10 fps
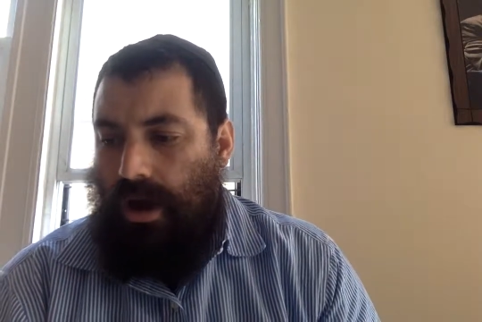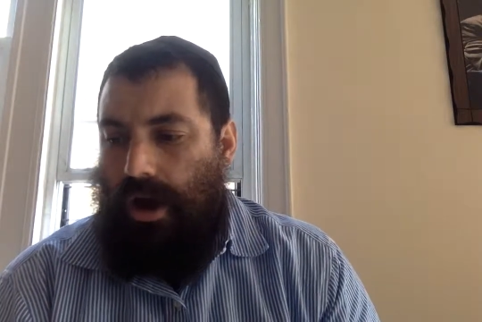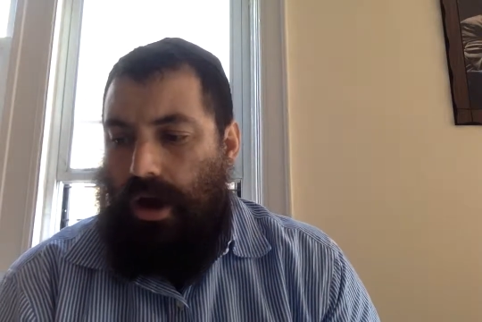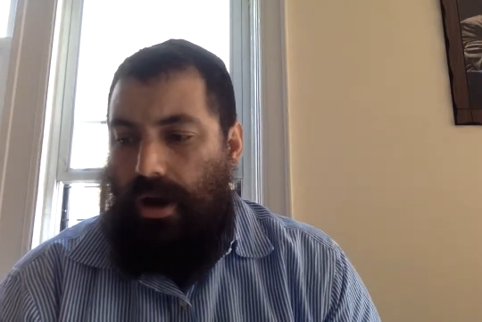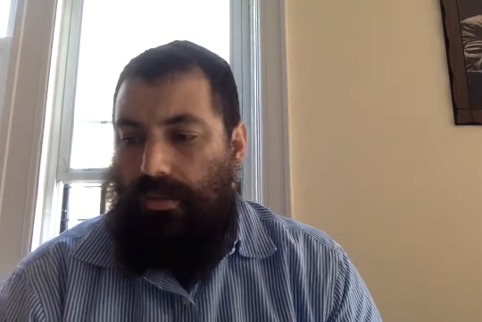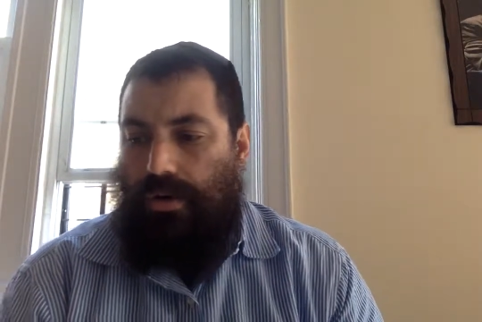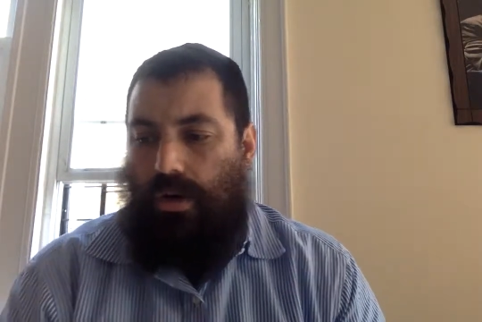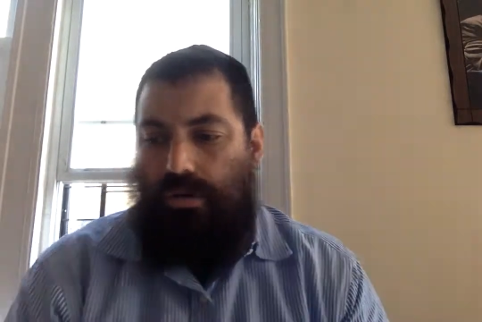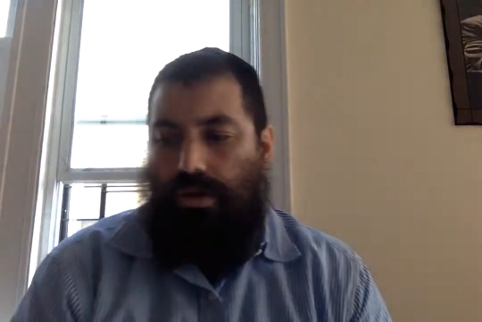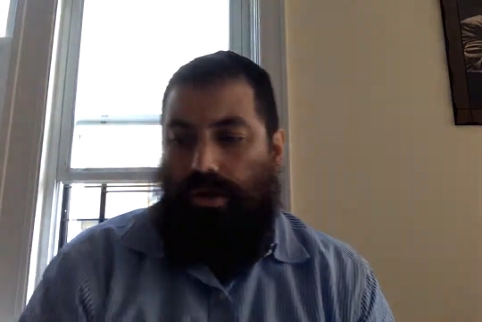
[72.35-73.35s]
You
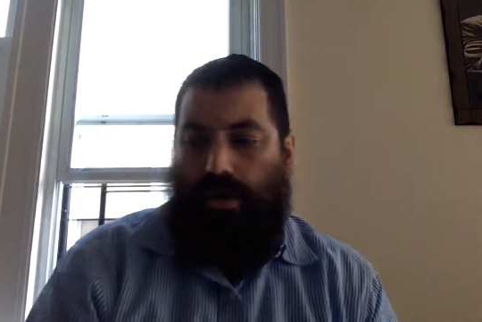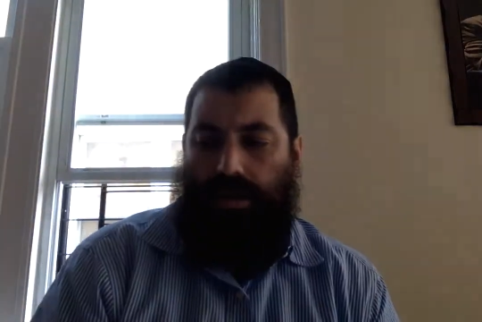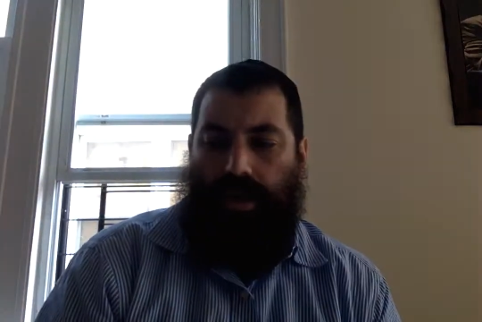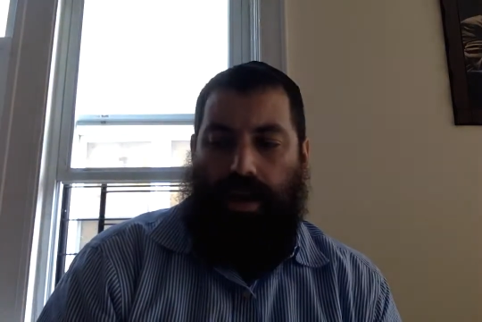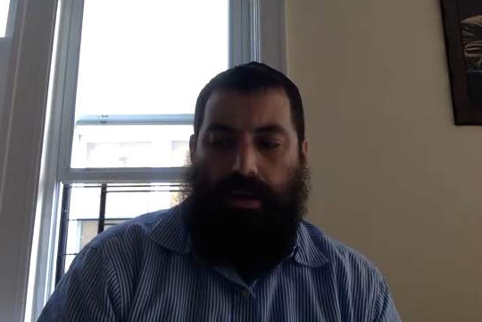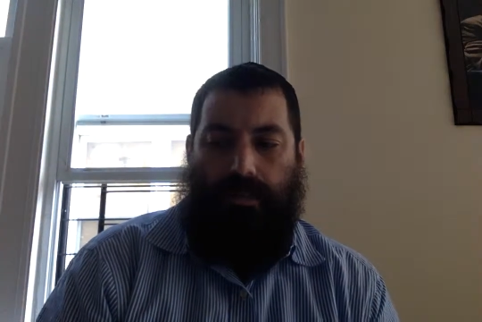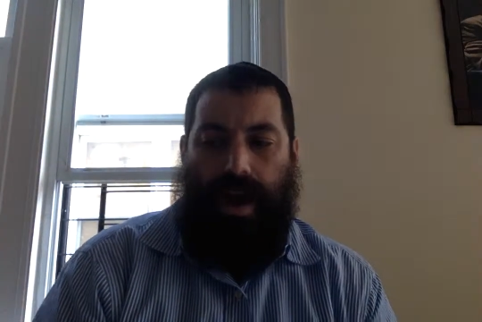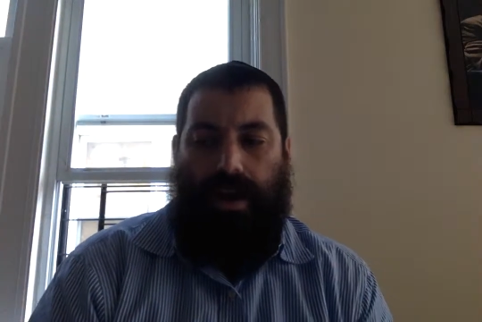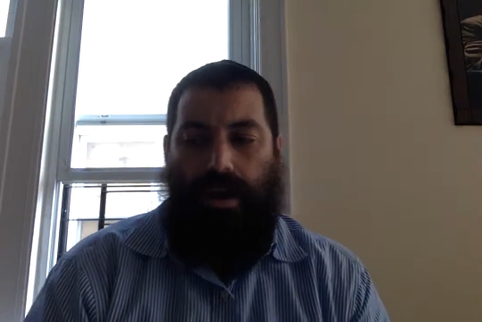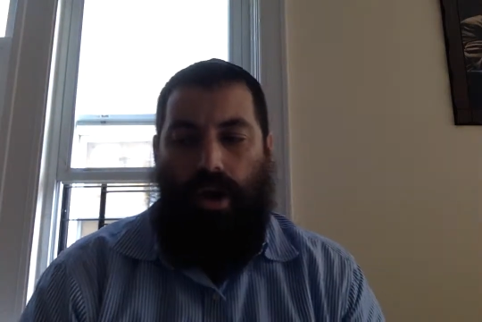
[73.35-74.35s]
also took the
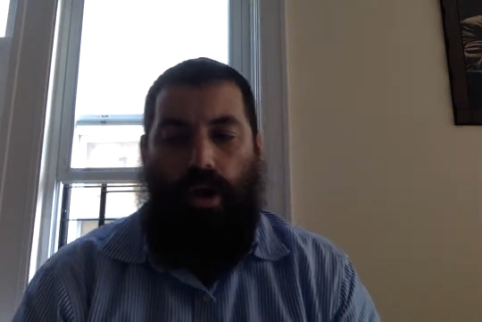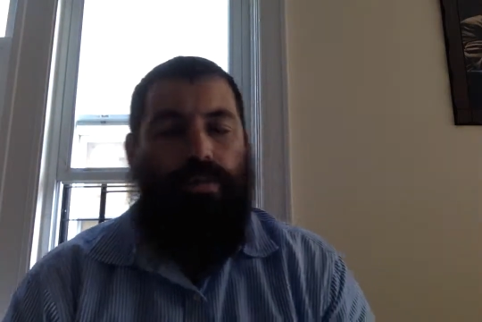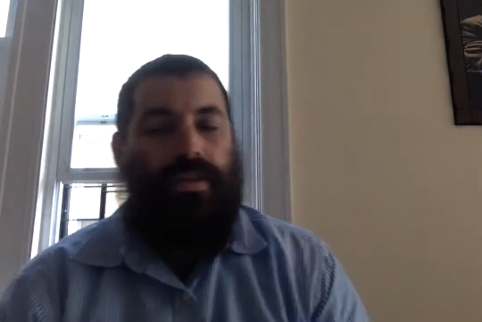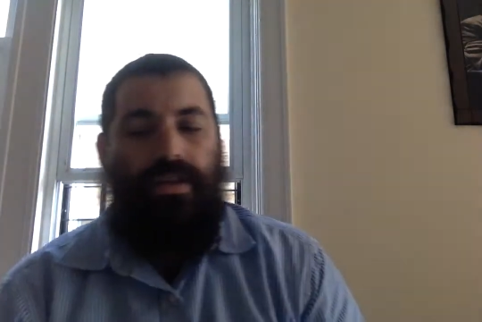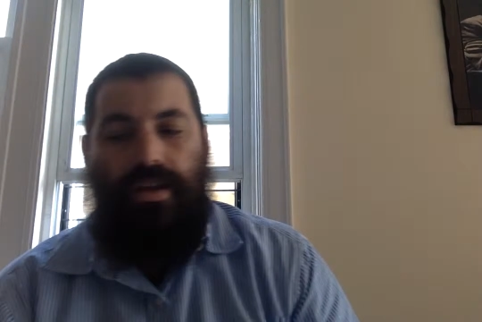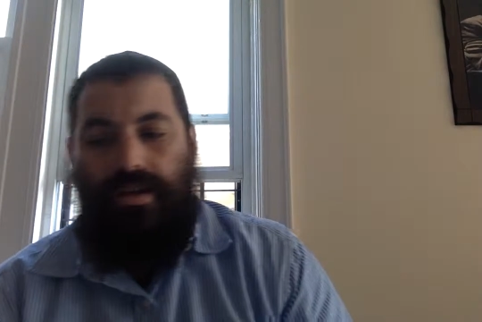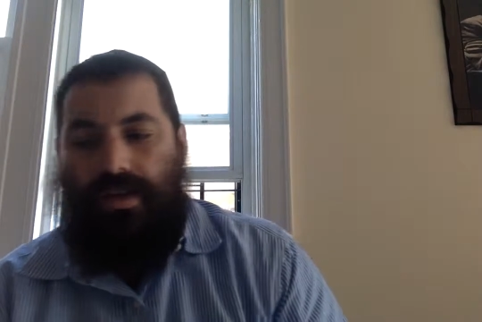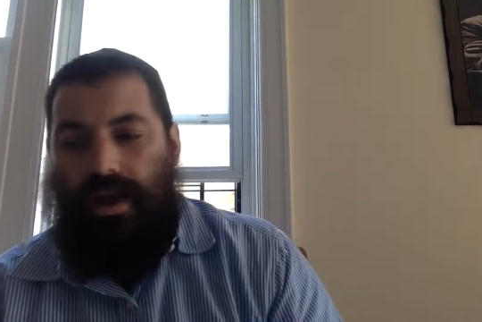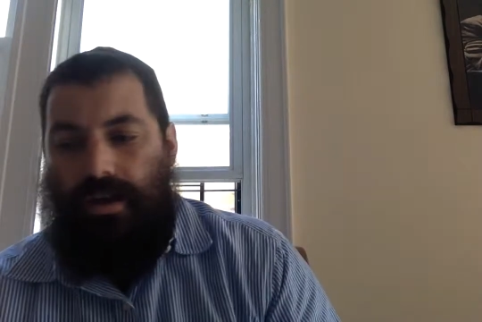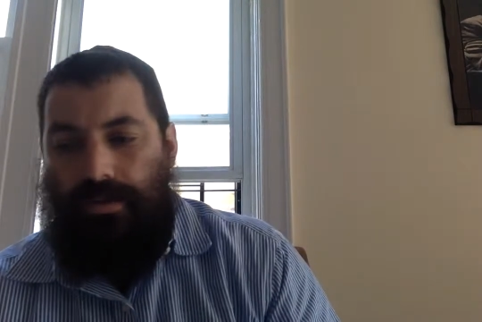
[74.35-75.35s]
Beck hopelessness
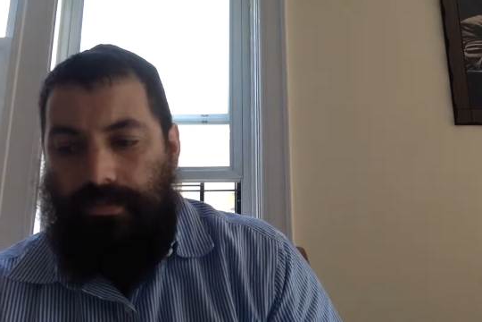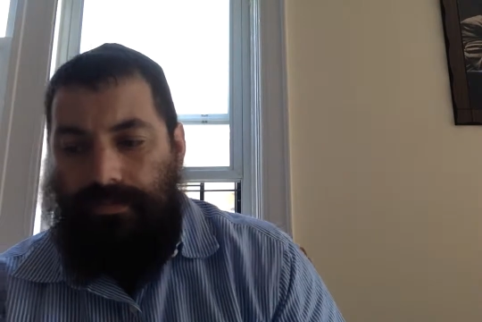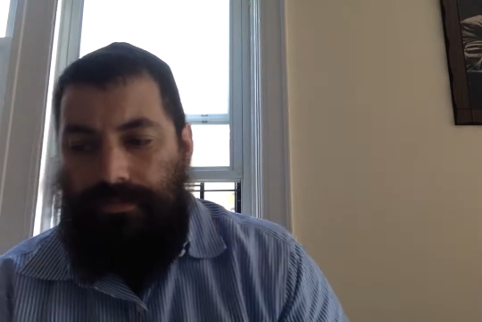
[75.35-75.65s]
scale